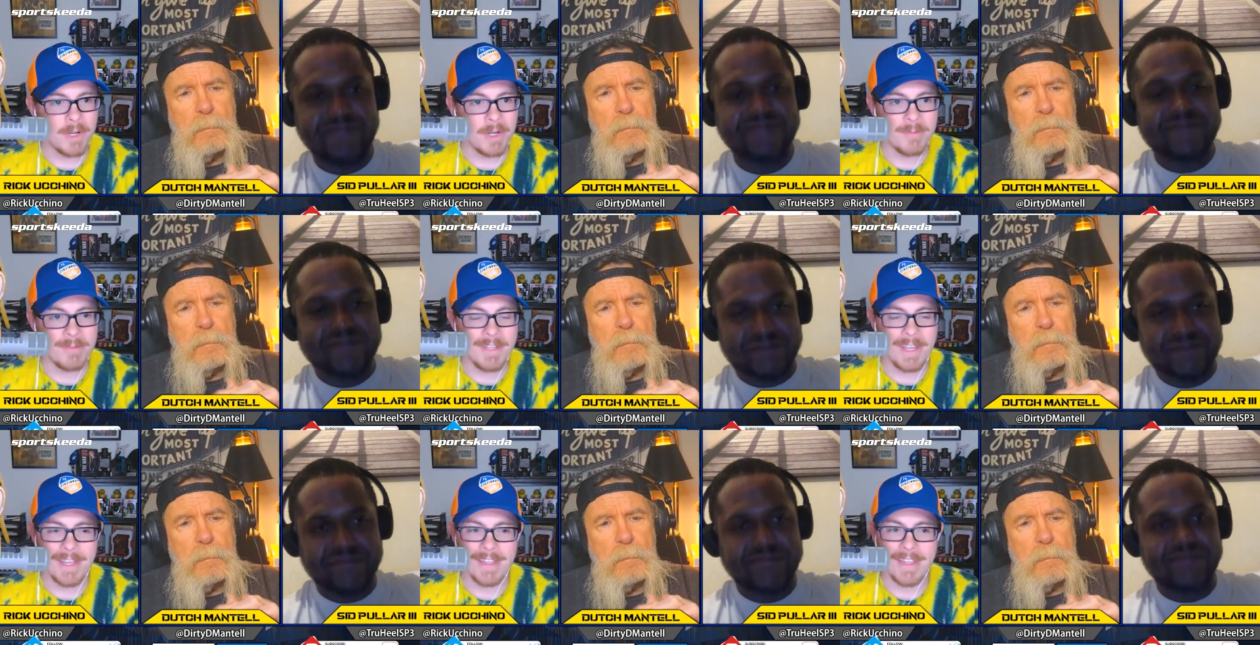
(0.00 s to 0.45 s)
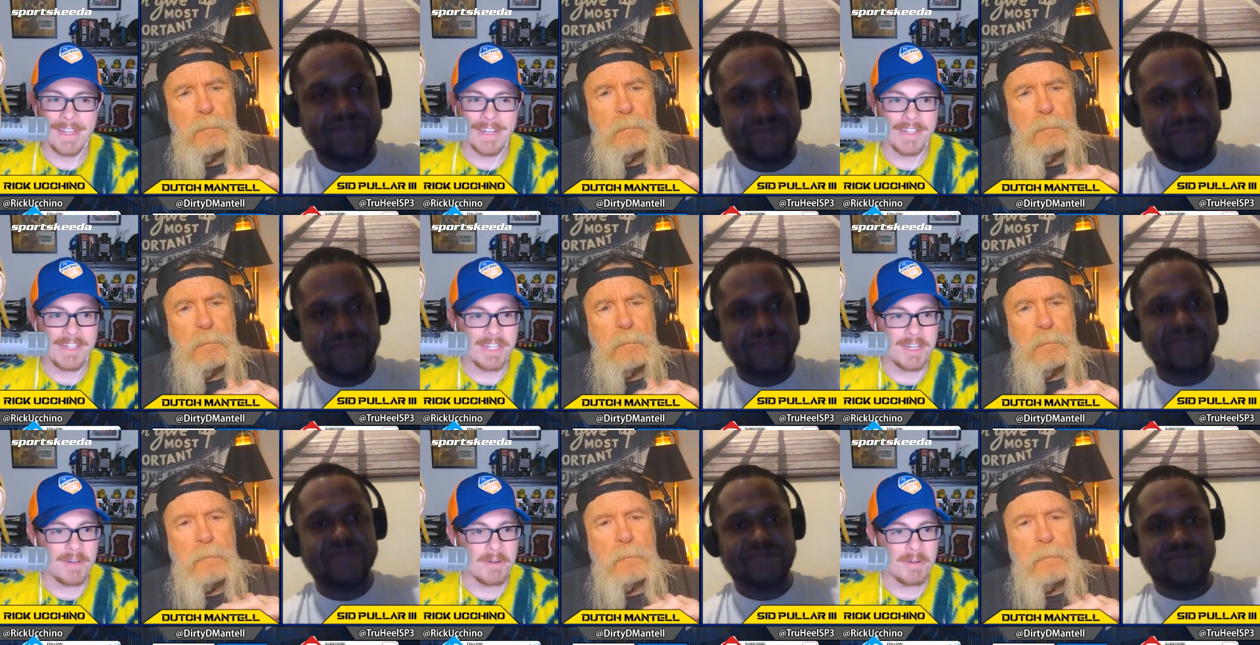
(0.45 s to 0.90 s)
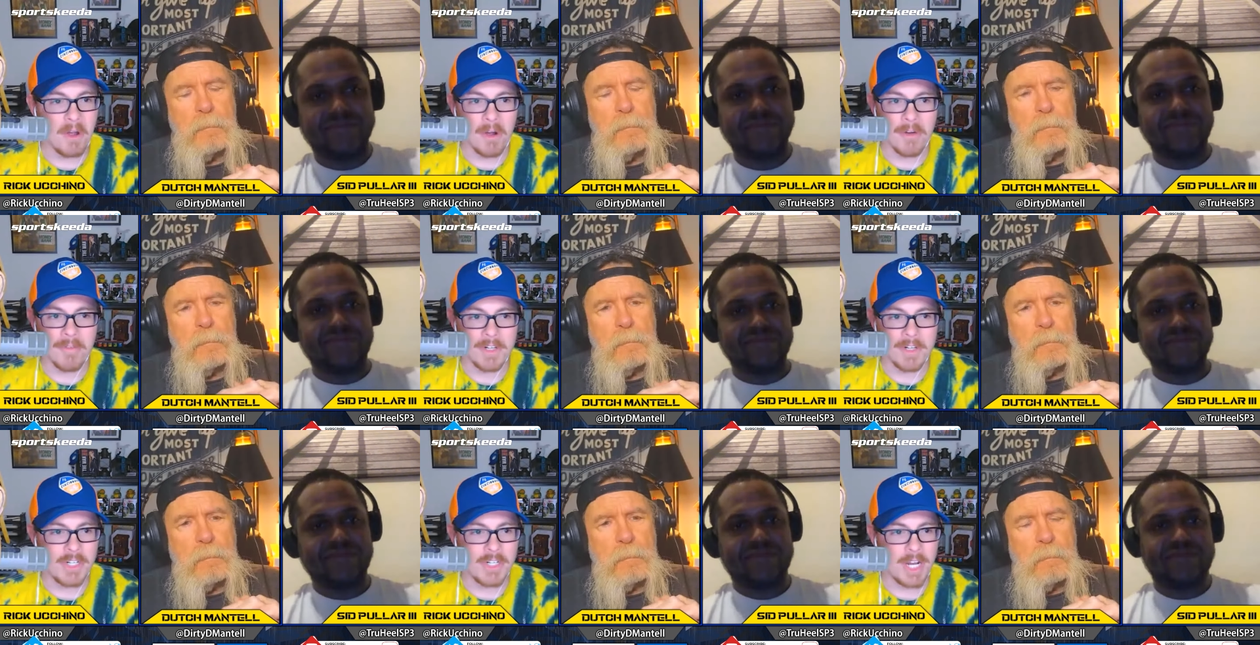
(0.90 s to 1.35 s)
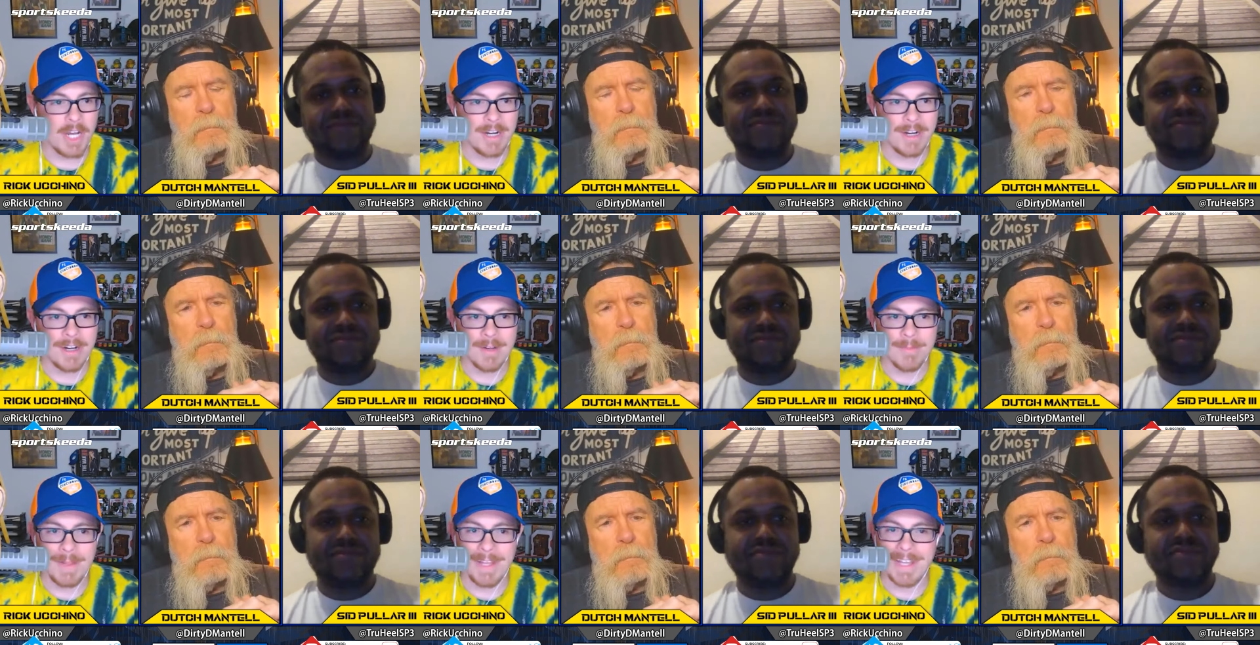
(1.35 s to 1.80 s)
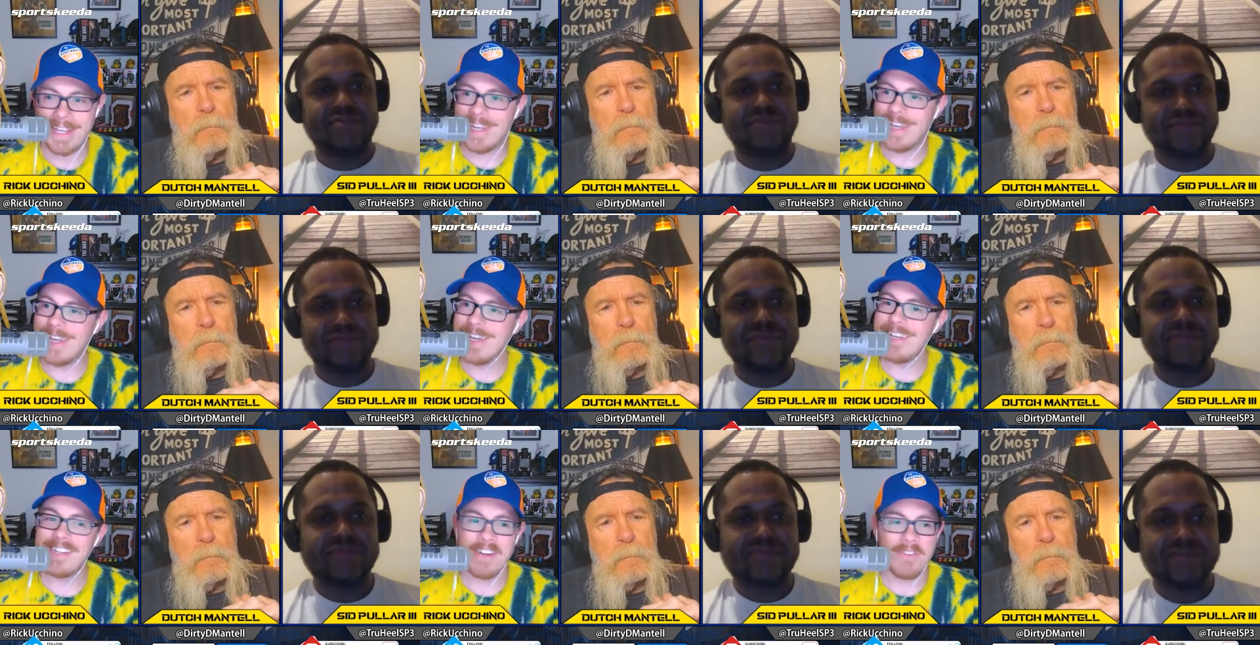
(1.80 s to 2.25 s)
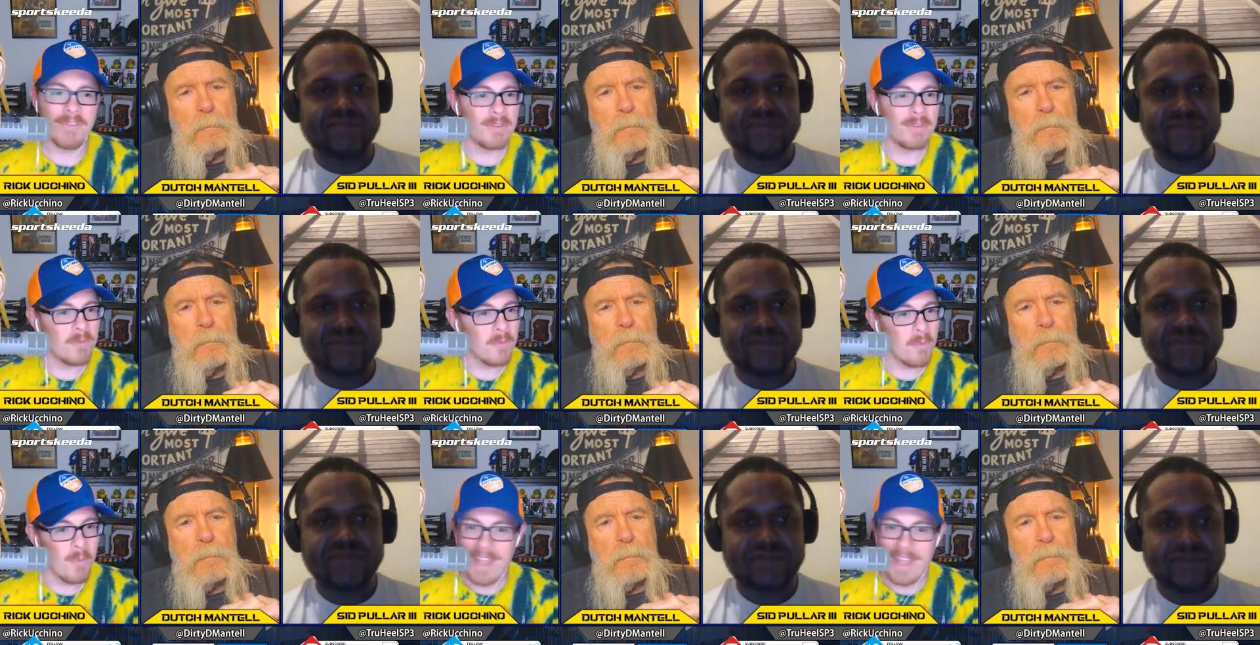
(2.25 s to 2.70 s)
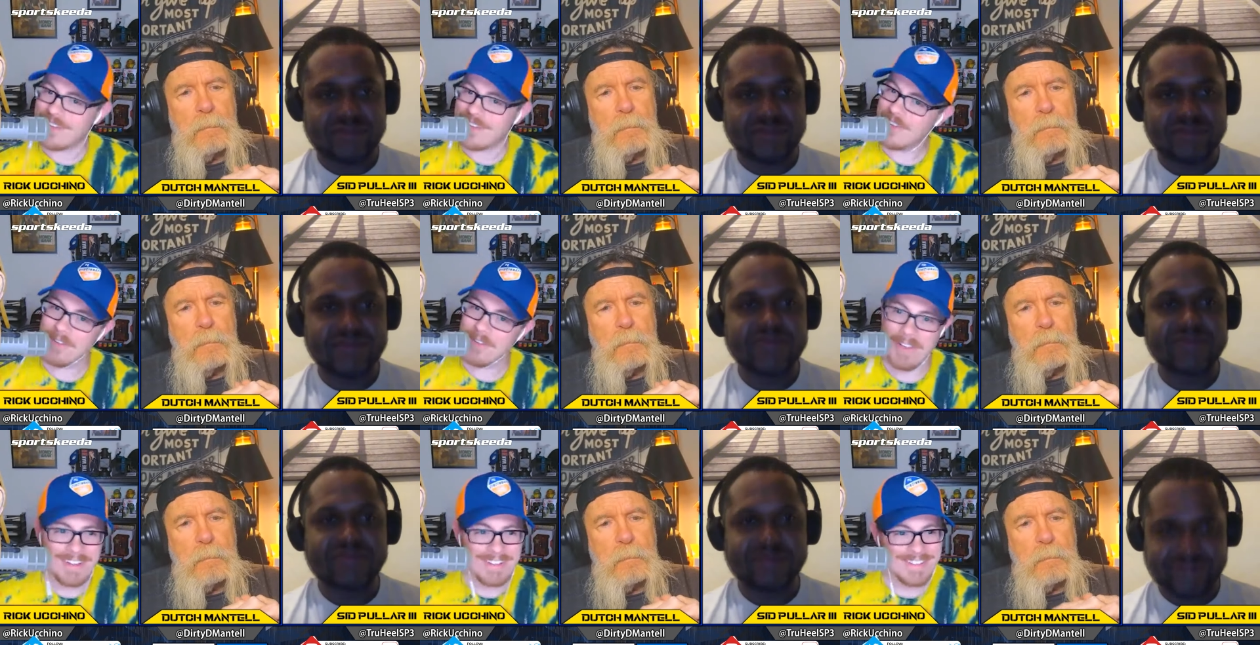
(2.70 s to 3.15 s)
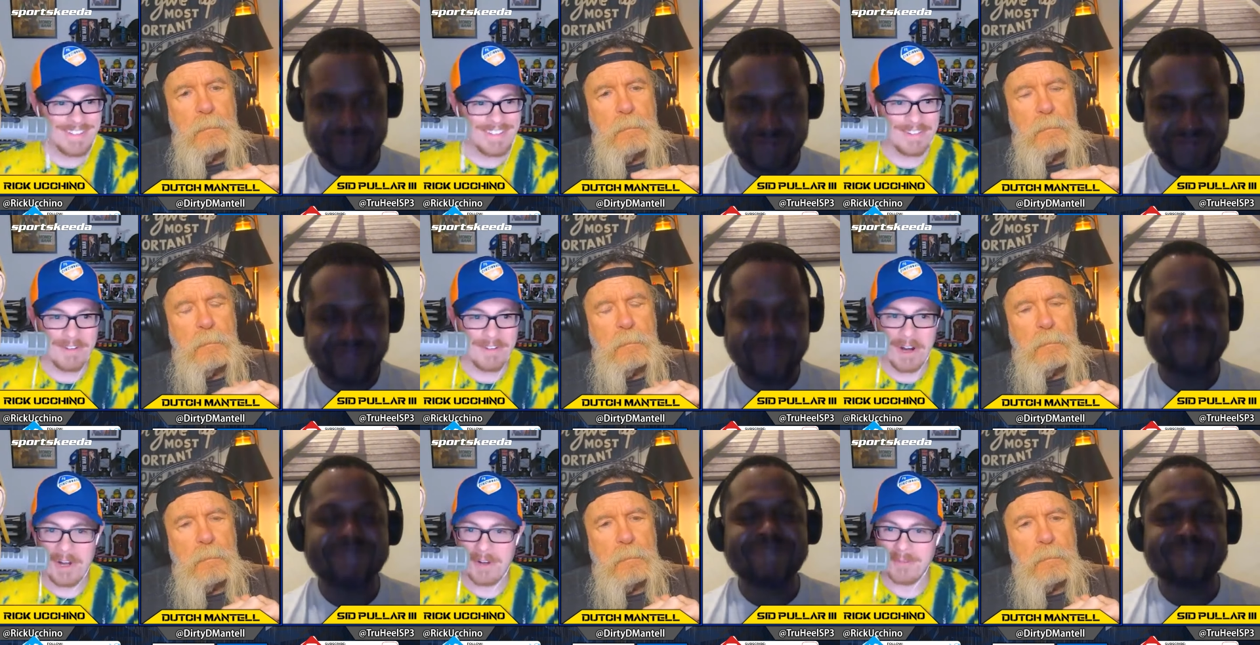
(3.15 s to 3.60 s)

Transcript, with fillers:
Speaker 1: And then she overshot it, and I'm like, she was way too close to the ropes.